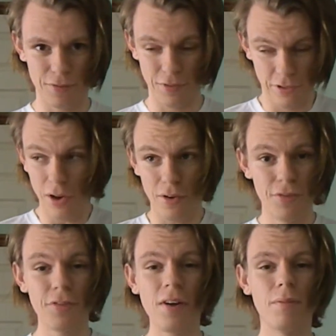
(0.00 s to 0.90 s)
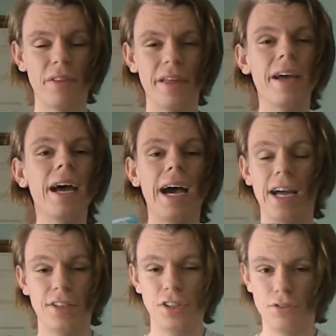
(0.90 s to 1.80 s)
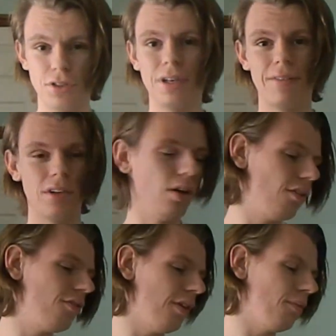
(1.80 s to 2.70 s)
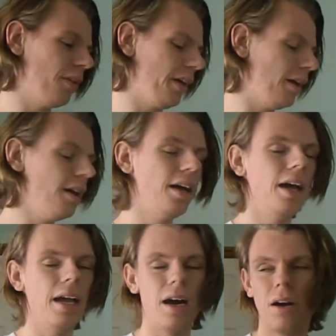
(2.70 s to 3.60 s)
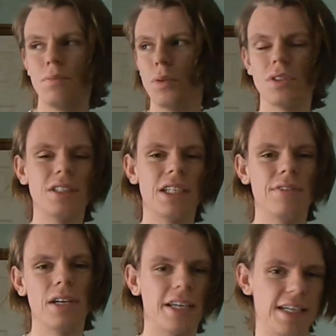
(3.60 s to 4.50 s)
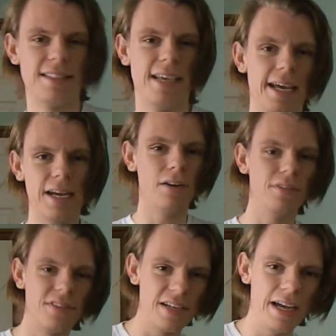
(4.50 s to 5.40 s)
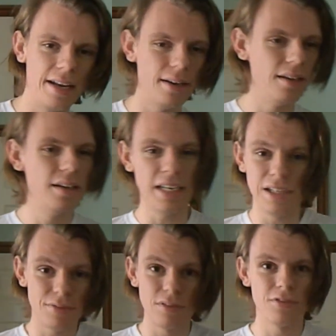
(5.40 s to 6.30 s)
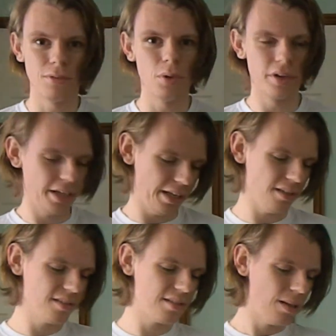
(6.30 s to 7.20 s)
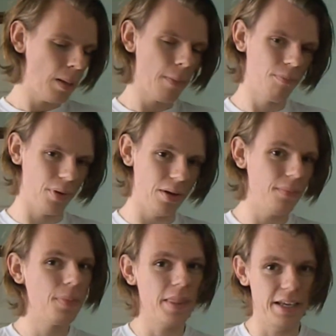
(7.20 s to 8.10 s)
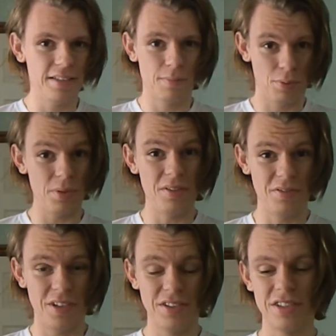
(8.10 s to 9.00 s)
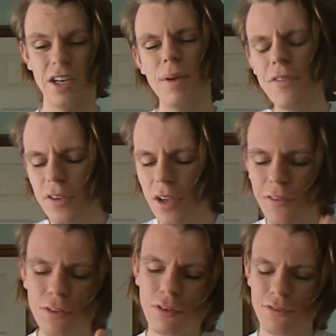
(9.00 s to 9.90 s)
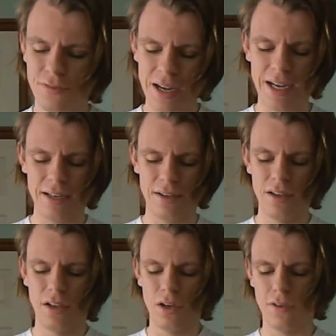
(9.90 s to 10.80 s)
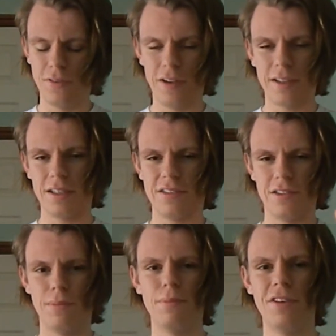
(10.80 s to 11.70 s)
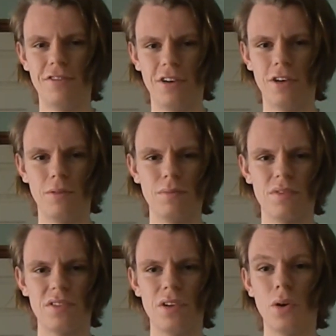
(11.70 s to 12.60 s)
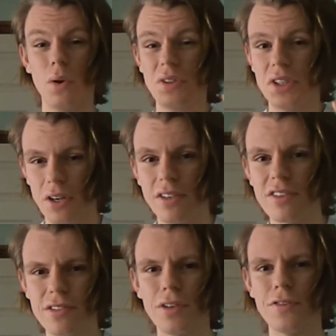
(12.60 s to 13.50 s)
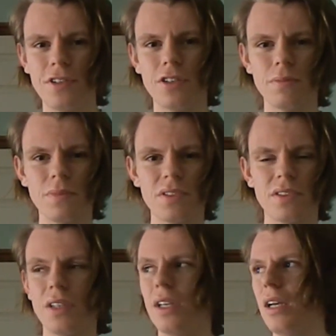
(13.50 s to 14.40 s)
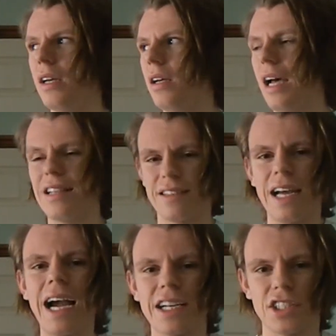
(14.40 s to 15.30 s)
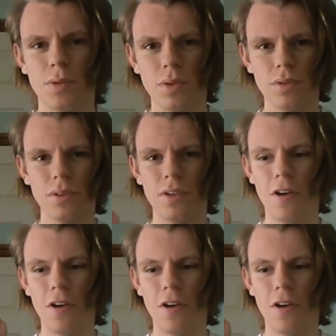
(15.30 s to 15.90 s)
lot of fun with it, and you do have a lot of fun with it. I wouldn't give it like a 10 out of 10, even for what it is, but it's a pretty fun time. If you're a fan of like zombie films or dinosaur films, as an actual